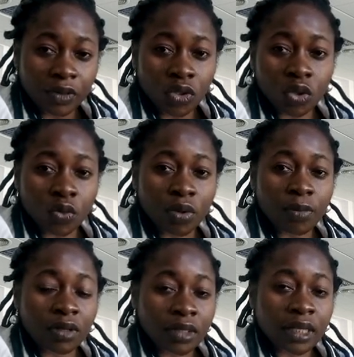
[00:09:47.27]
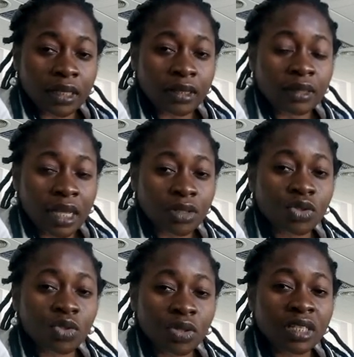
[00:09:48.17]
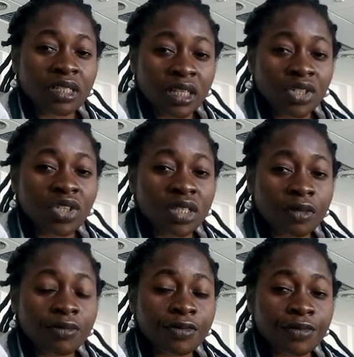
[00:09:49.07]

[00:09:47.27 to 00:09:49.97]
So we must say thanks to this initiative